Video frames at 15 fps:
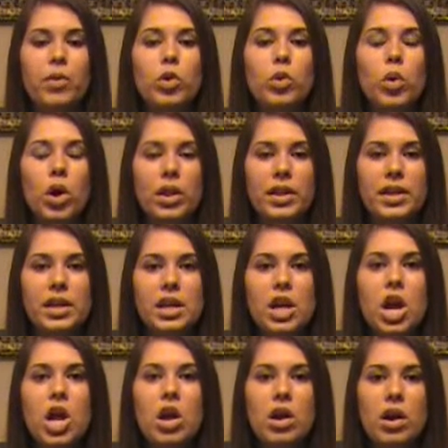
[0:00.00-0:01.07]
quality,
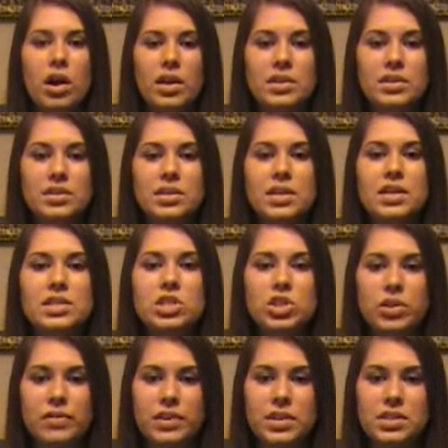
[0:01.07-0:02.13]
cost, and
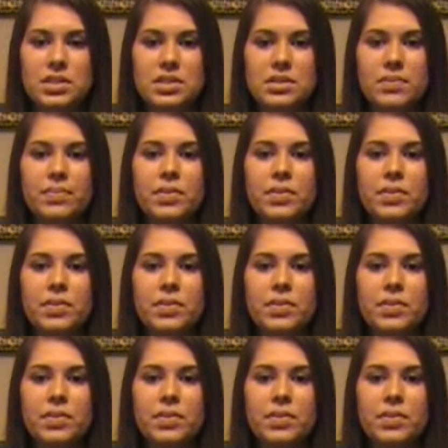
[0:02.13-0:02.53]
service.